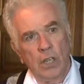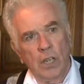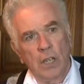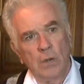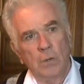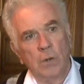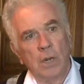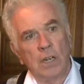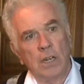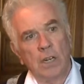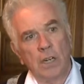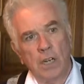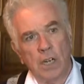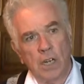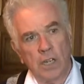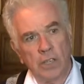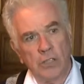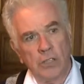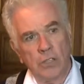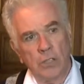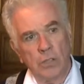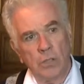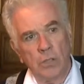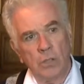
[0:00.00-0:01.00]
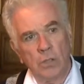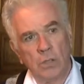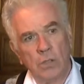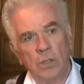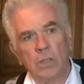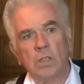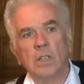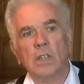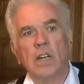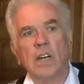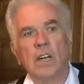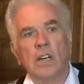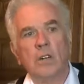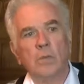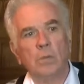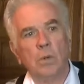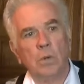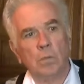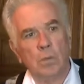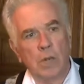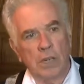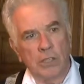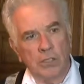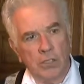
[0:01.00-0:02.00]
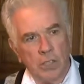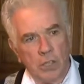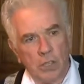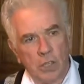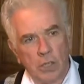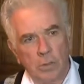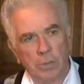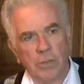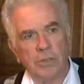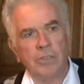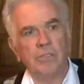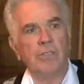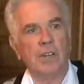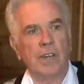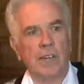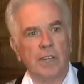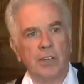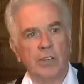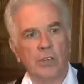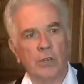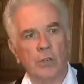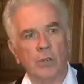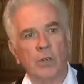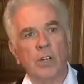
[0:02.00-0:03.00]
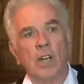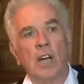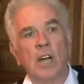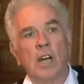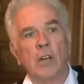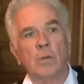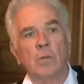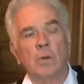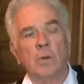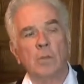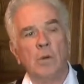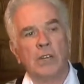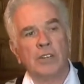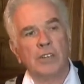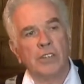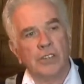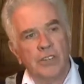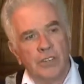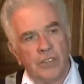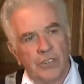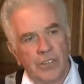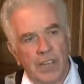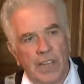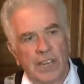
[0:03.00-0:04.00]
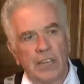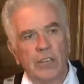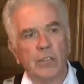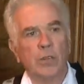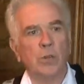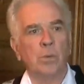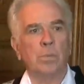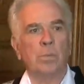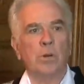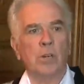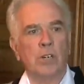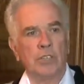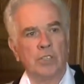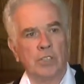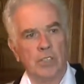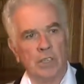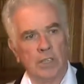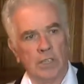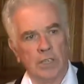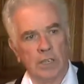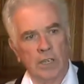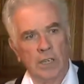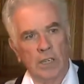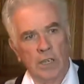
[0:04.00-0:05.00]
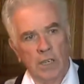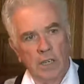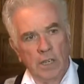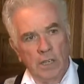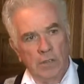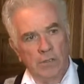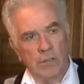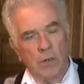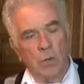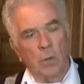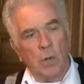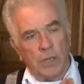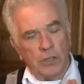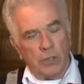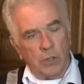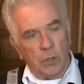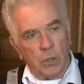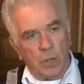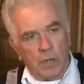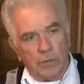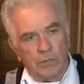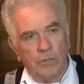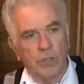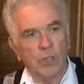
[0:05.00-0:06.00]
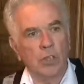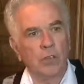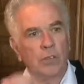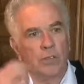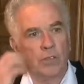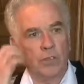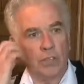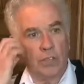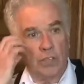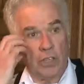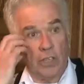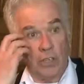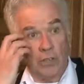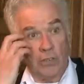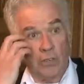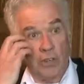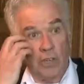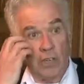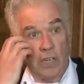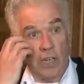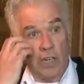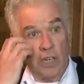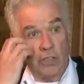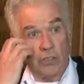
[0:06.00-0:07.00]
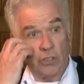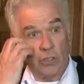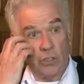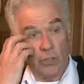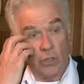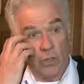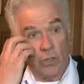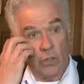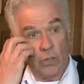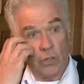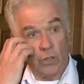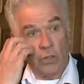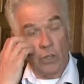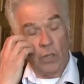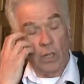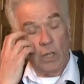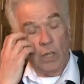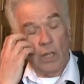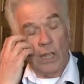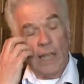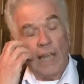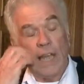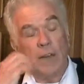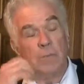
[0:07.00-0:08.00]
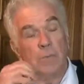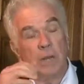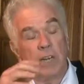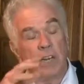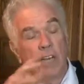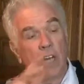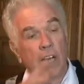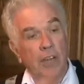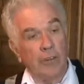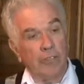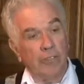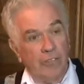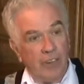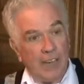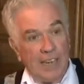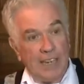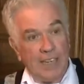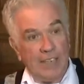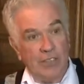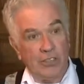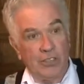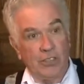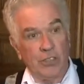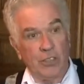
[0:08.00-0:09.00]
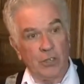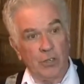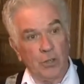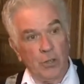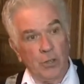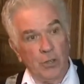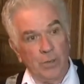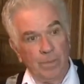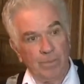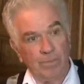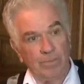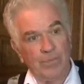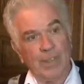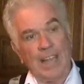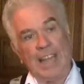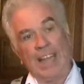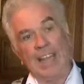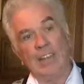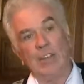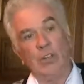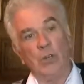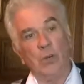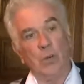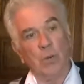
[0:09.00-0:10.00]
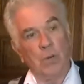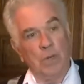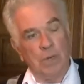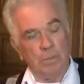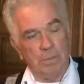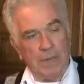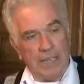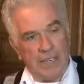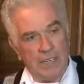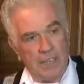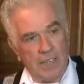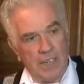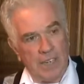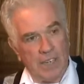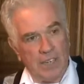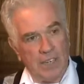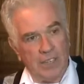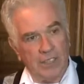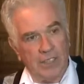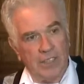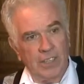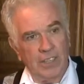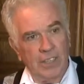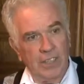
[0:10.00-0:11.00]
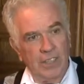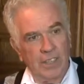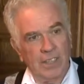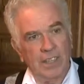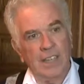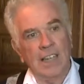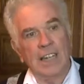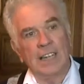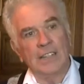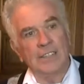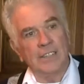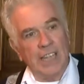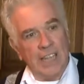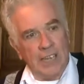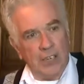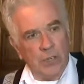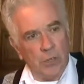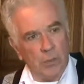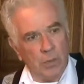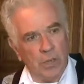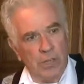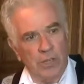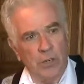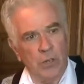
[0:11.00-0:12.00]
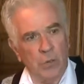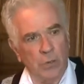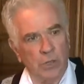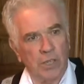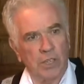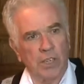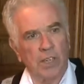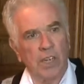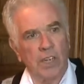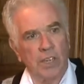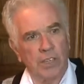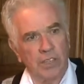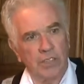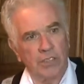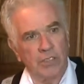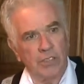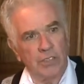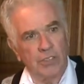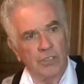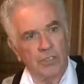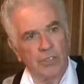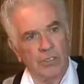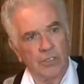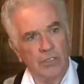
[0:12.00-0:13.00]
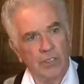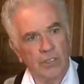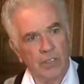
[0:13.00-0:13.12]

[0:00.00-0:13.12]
What will God do? God will want to come and find you. God will want to thank you personally for what you have done for God's children. And when God finds you, then you will meet God, and then you will know that God exists.